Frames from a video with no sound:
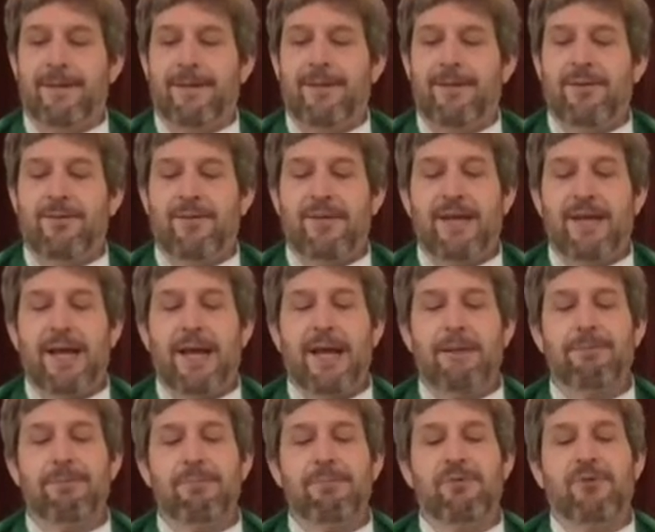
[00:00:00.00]
See,
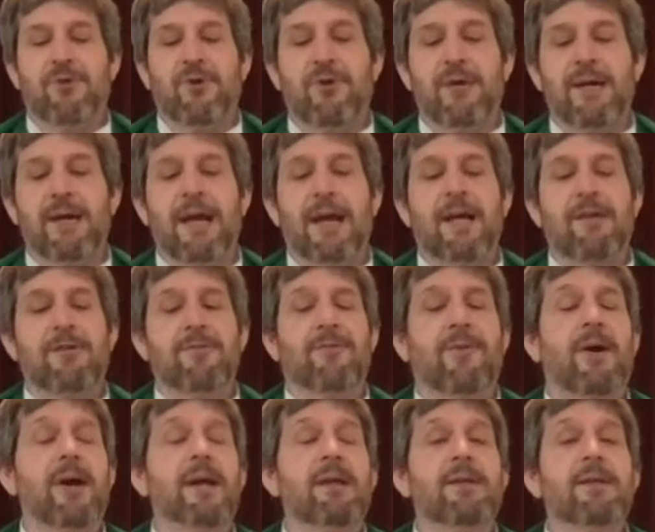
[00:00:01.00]
Abram's journey has
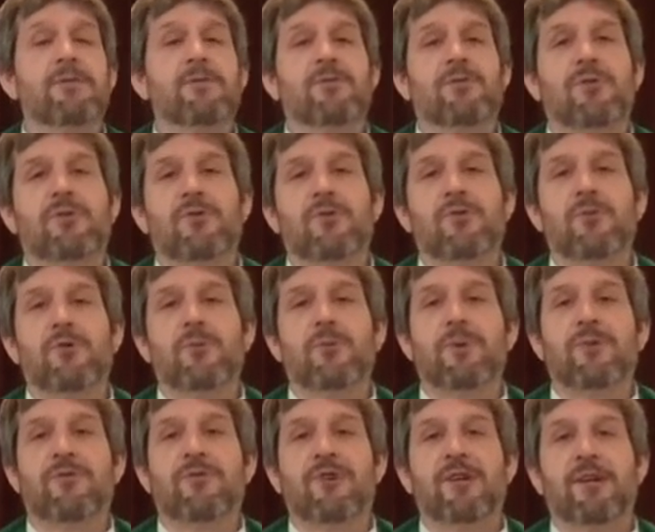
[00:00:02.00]
very little to do
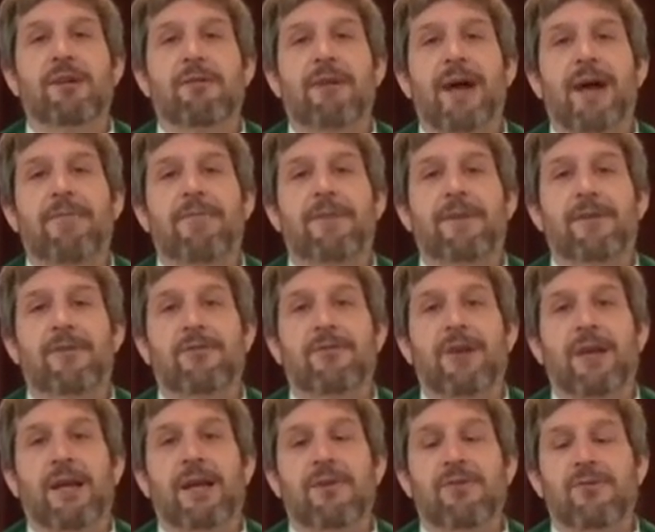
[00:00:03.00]
with geographic
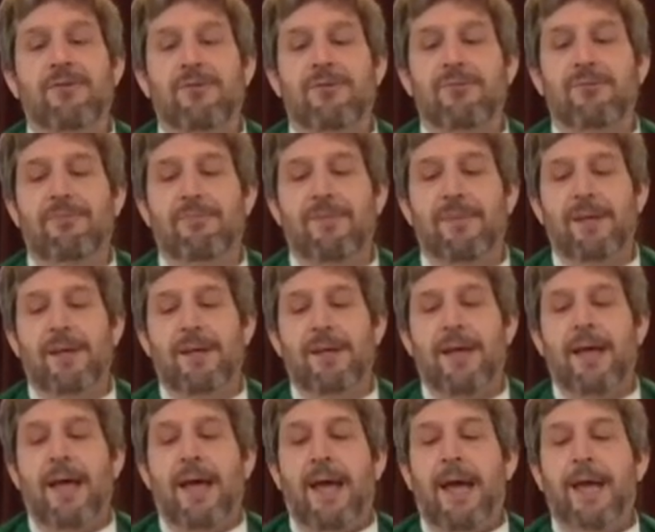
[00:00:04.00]
change.
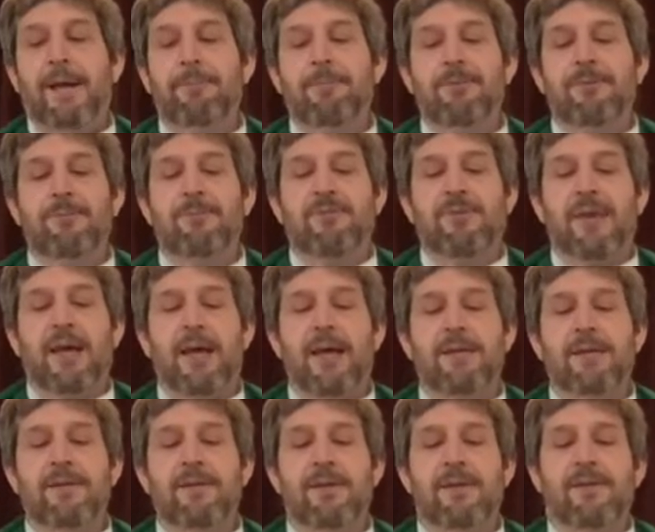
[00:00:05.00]
Abram's end
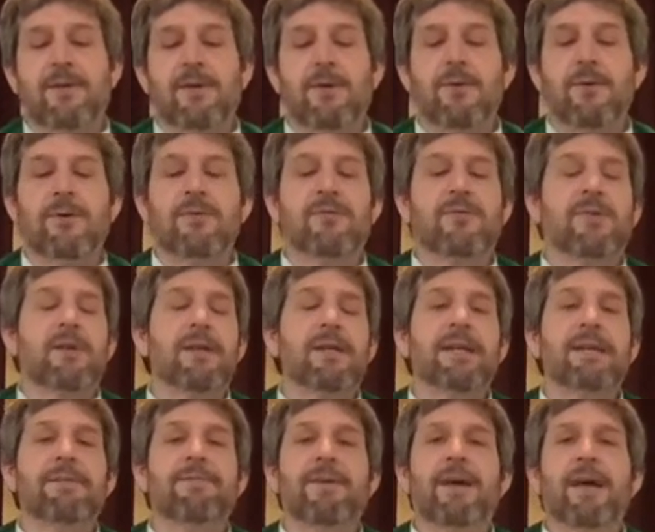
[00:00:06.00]
of the deal is to
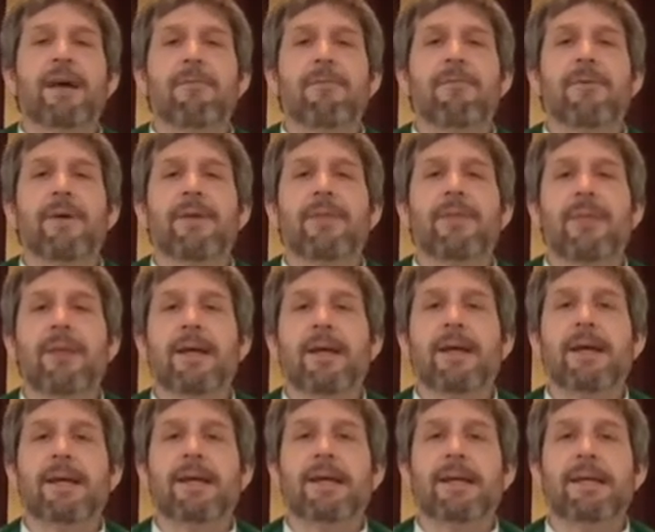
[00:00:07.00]
leave everything
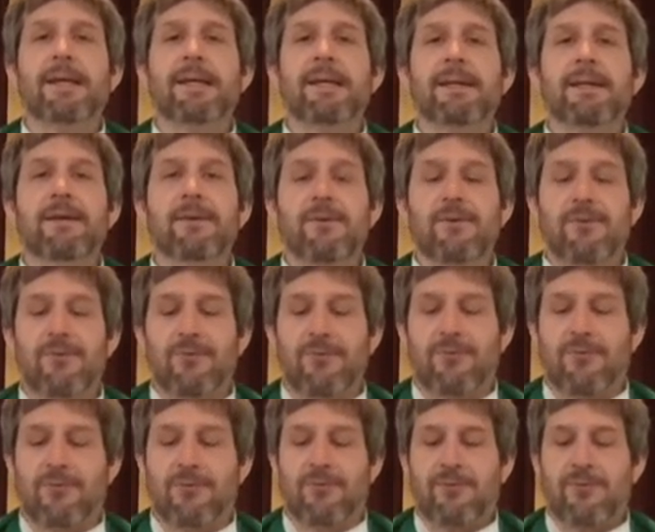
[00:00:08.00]
he
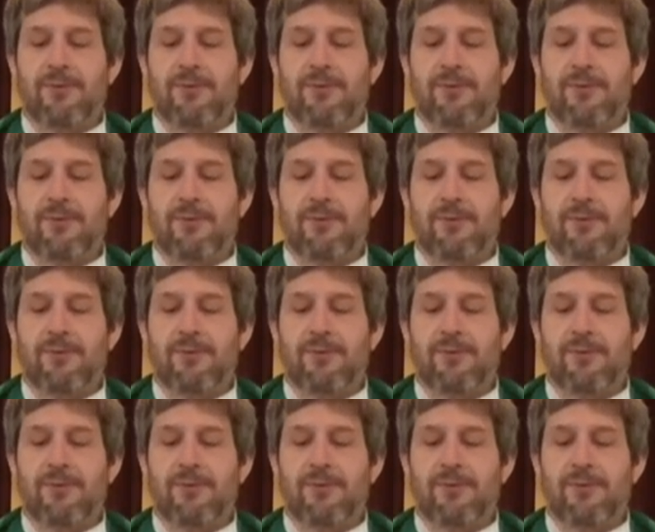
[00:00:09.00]
knows.